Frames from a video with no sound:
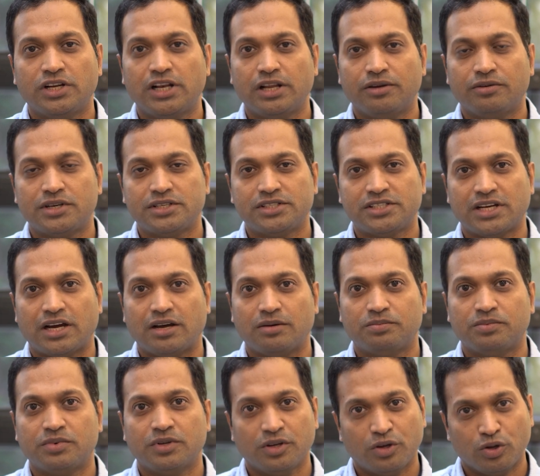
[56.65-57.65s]
delivered
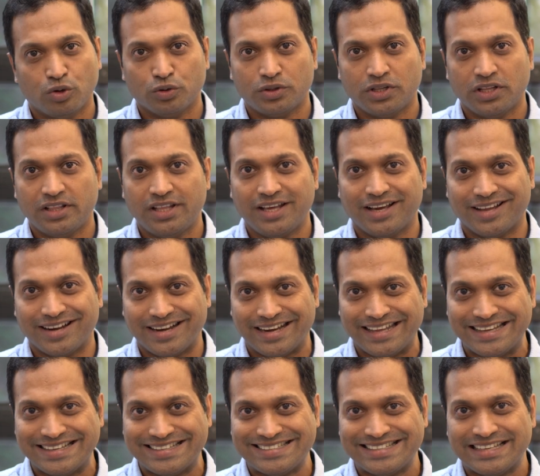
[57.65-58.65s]
sharp growth in the
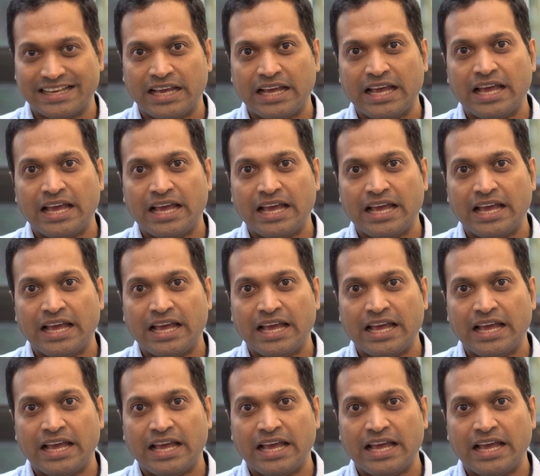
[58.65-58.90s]
earnings.